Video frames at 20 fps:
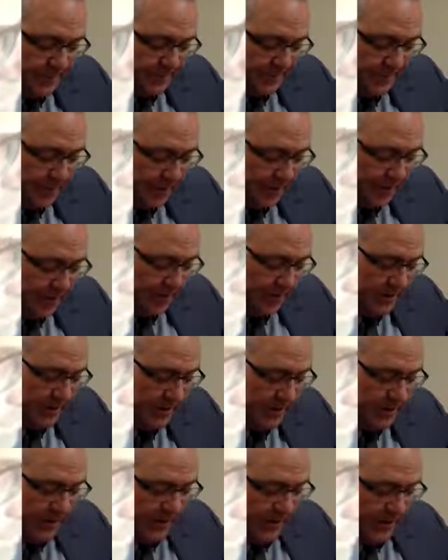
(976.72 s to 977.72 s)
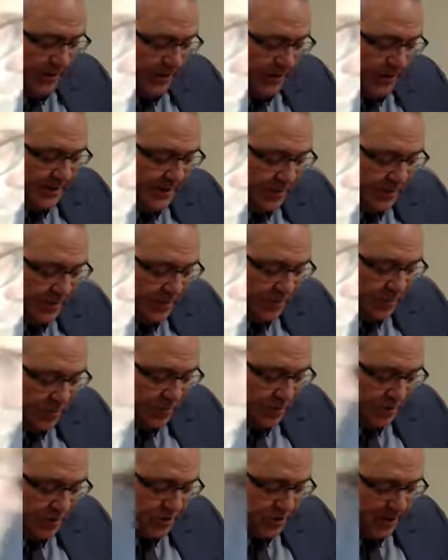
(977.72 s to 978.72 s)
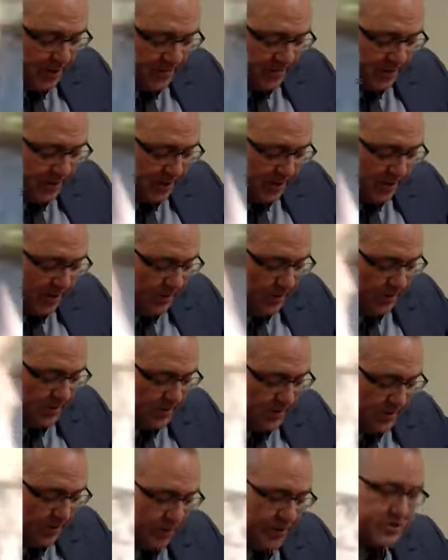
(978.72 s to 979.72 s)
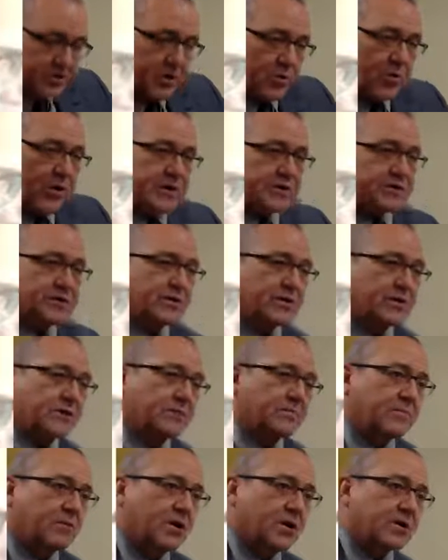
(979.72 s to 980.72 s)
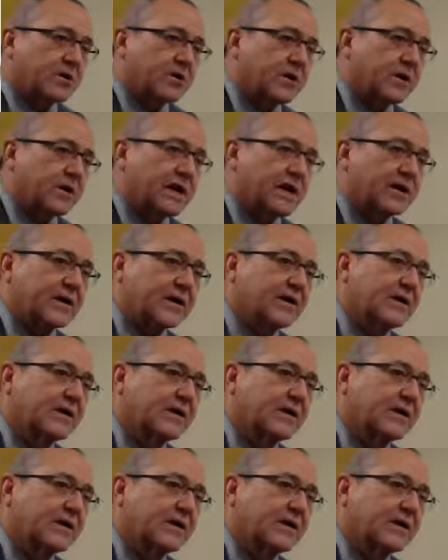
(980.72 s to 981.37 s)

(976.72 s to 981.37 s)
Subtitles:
The colon equals the semicolon. What does the question mark look like?